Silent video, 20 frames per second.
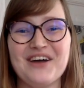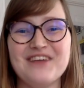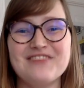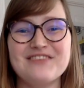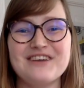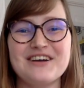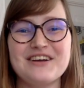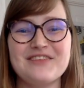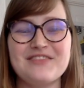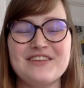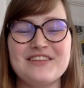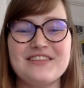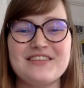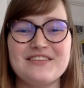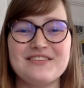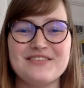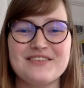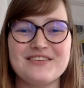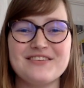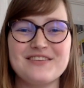welcome to this
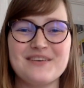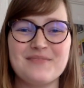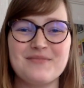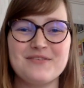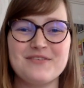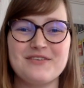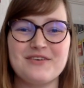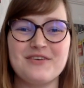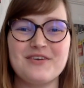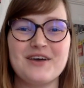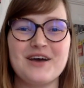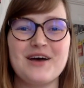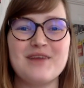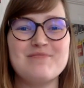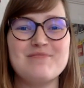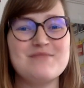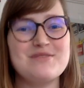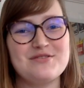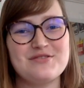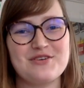week's episode of
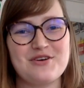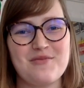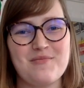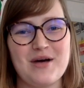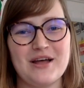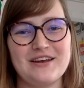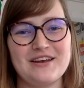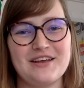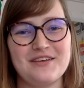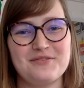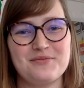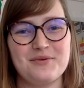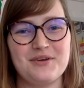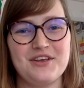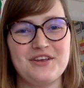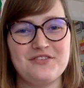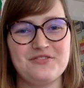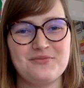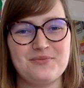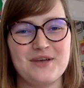Musical Mondays, where
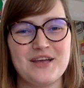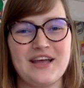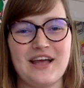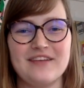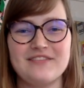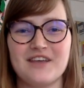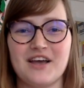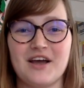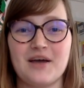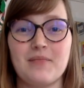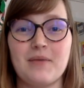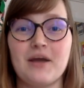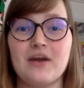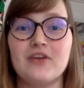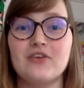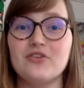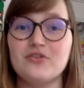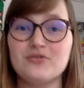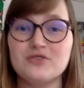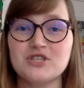each week I talk about a
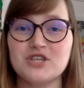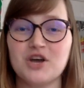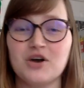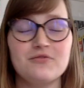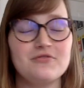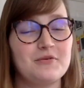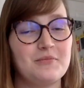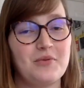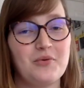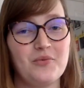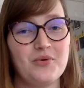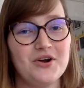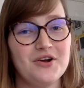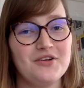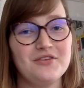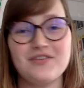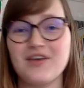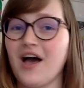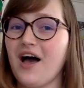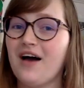new show from the world
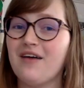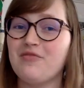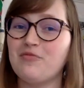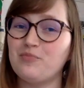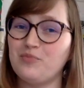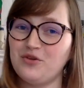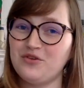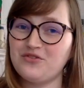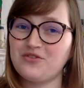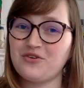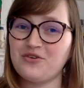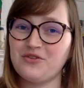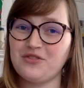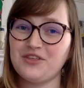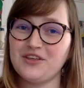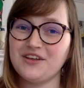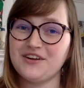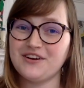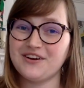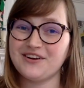of musical
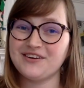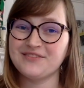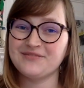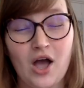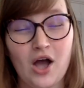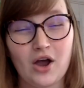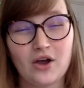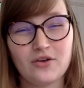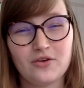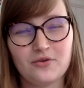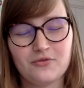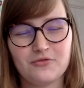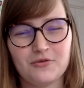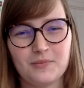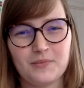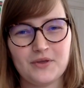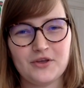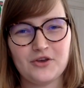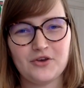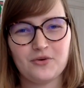theater. Are you
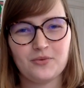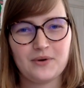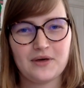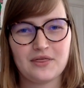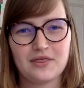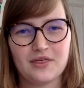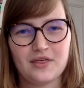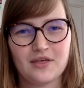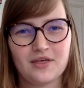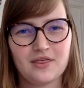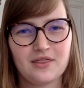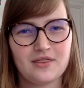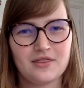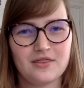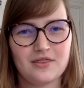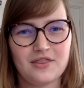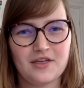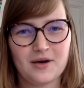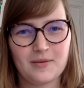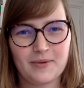familiar with
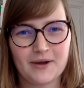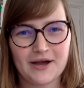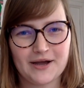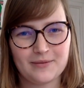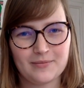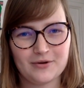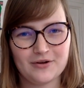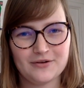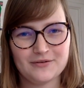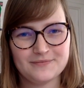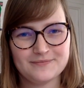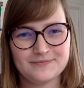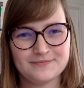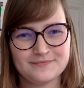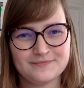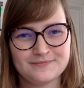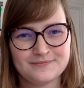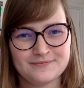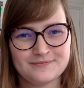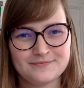the Bible?
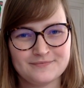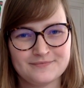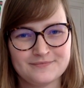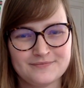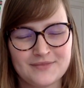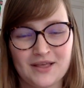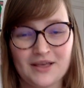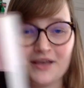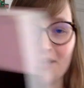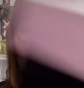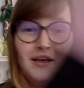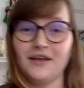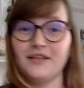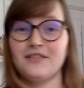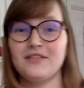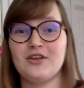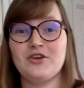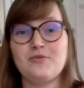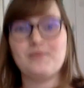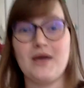
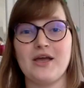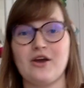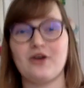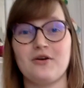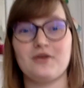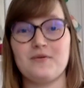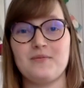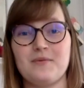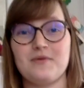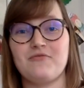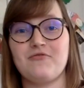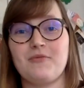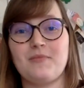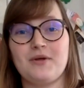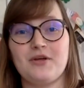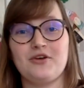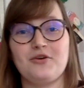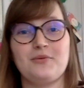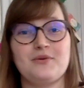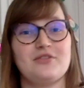Then you may already be
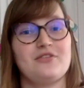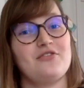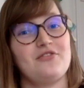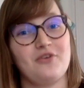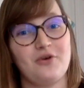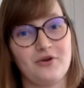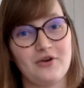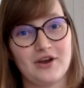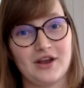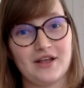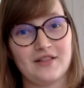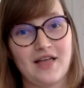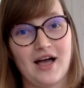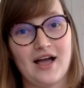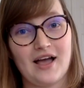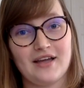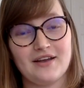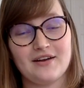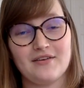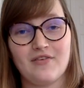familiar with the
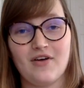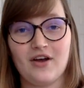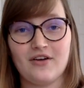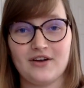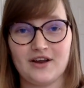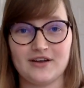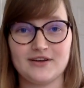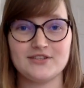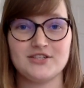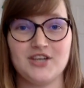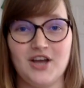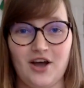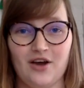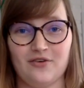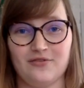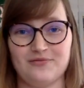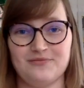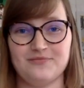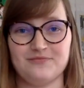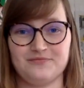storyline of our next
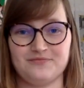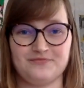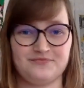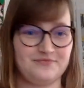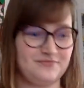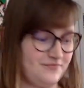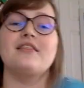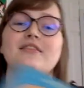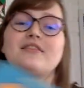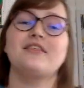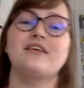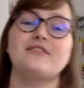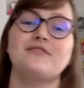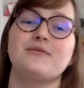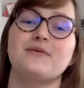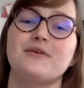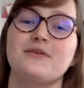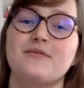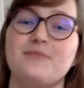show. This week's